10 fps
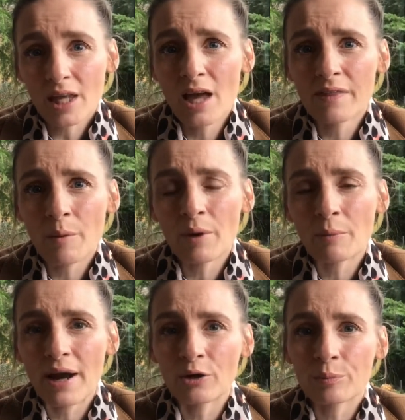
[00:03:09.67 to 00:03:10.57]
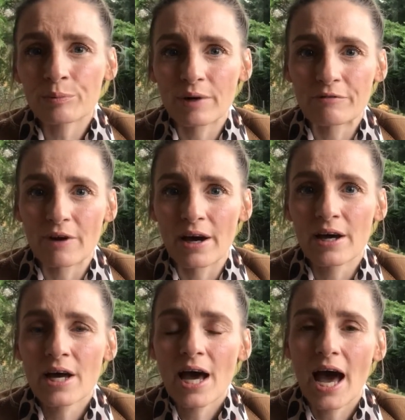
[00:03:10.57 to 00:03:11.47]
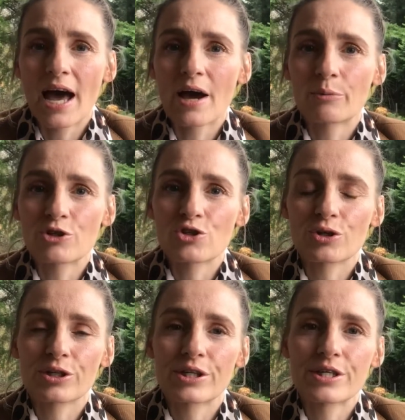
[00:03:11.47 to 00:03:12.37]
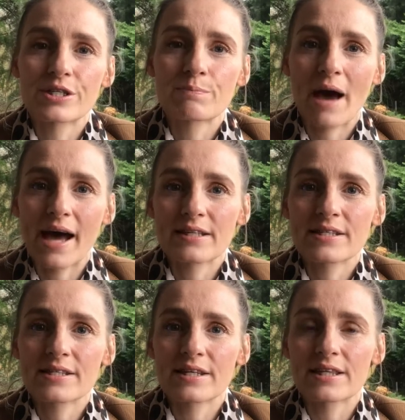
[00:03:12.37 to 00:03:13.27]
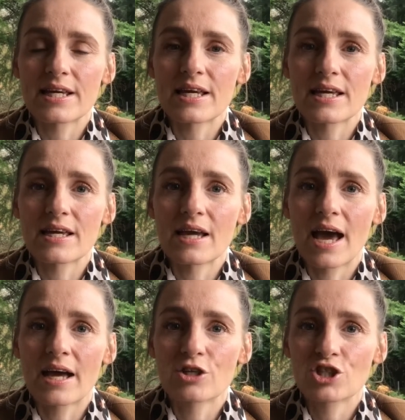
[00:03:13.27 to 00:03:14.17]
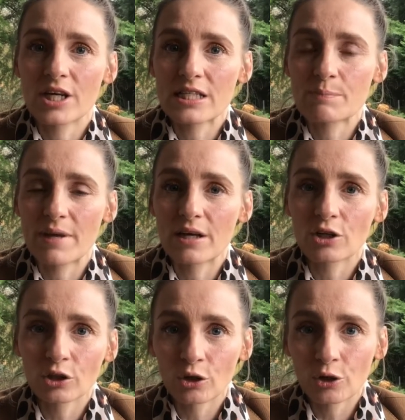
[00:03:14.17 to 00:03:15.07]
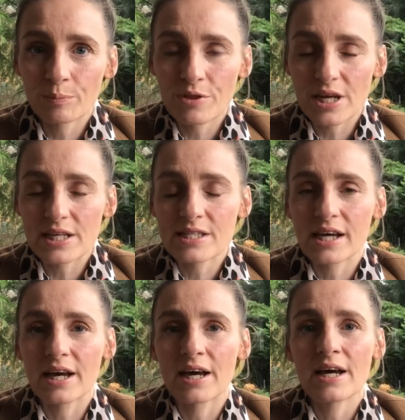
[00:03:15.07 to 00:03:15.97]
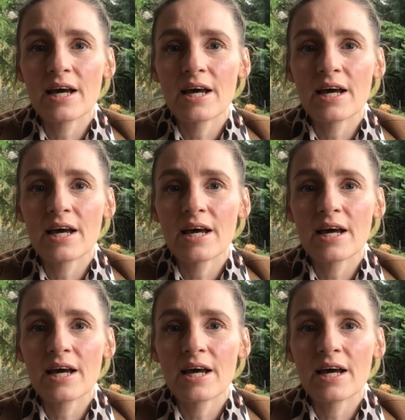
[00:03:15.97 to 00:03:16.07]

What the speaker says: And then we went upriver, which took us past the Shakespeare Globe Theatre.